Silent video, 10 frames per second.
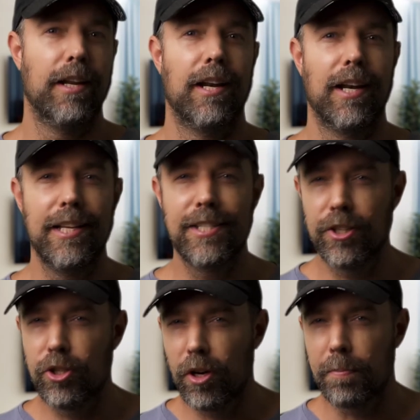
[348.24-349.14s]

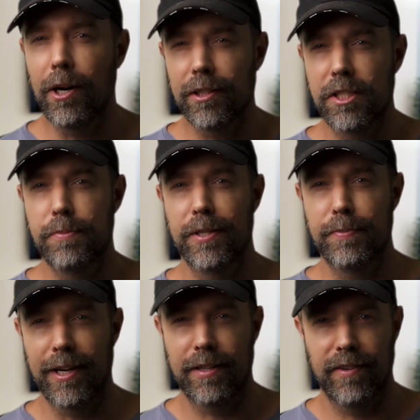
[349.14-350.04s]
listen to your partner's
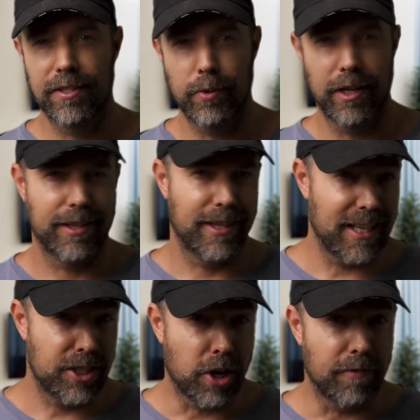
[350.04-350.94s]
perspective as well.
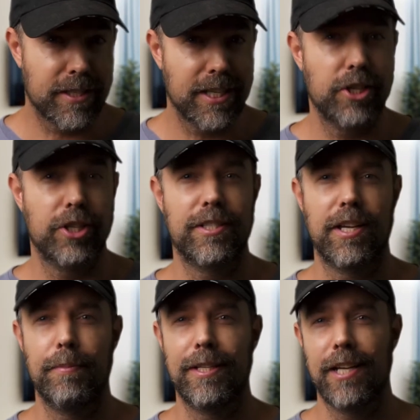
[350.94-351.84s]
These conversations
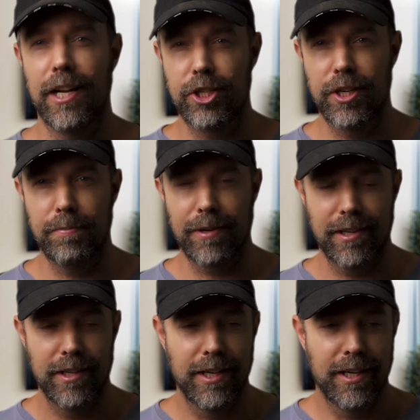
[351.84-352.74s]
can be touchy,
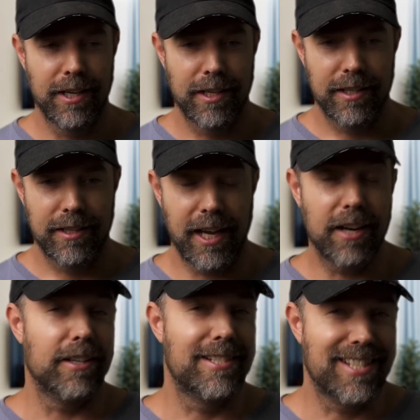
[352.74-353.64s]
but
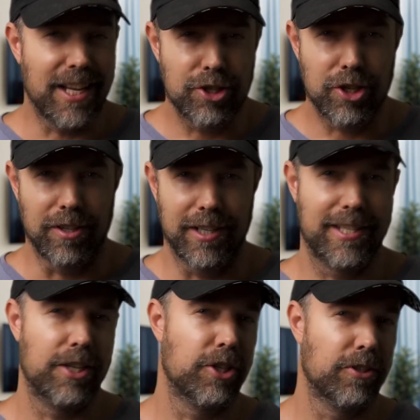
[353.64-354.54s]
they're
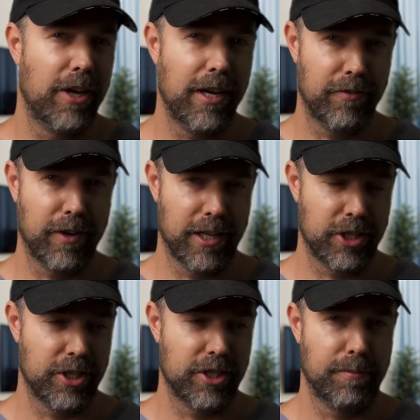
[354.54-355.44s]
essential to any
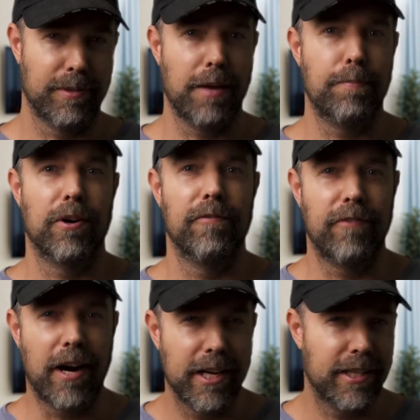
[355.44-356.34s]
relationship. They
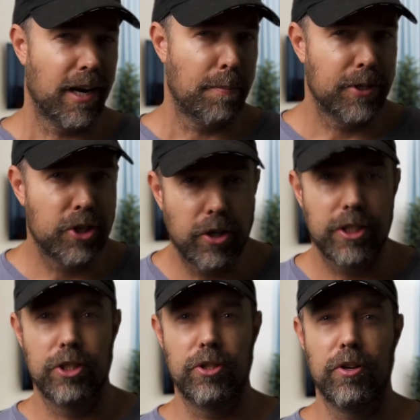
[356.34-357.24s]
provide an
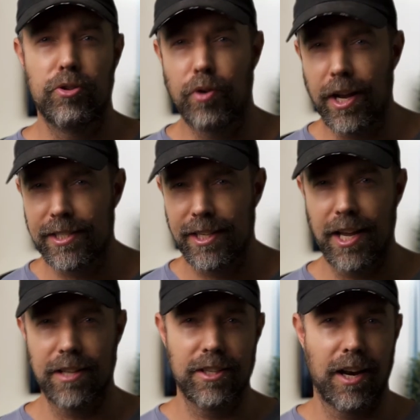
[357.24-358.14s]
opportunity to address
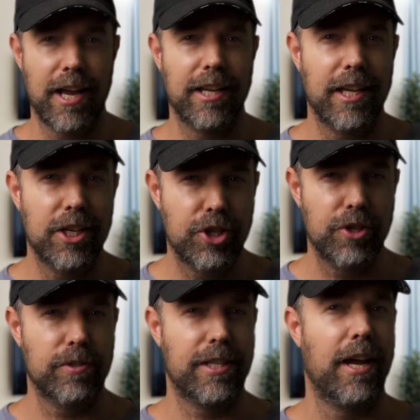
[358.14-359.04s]
the underlying
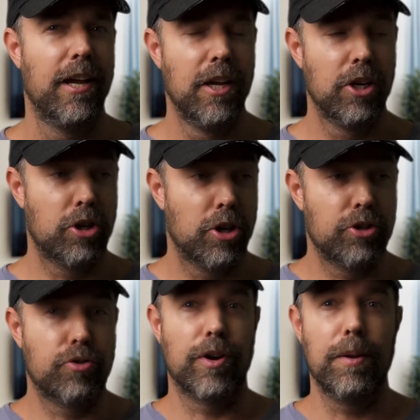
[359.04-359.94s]
issues that
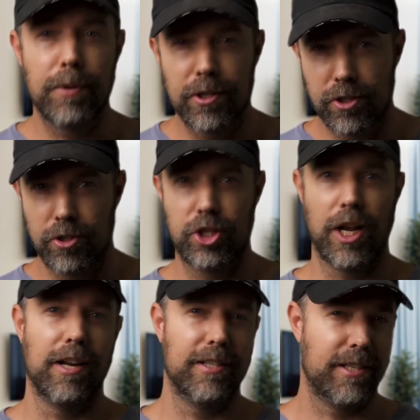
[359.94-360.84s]
contribute to
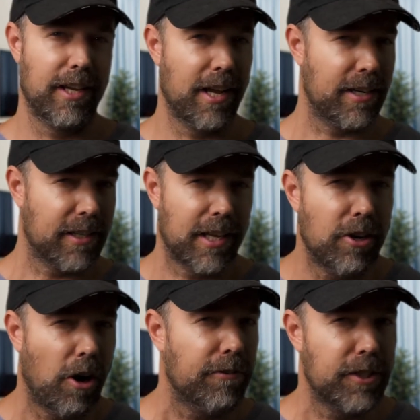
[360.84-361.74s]
jealousy and
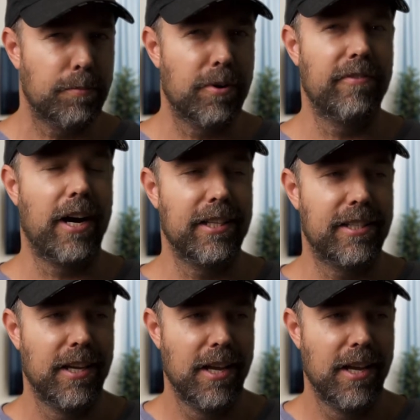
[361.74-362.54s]
can often provide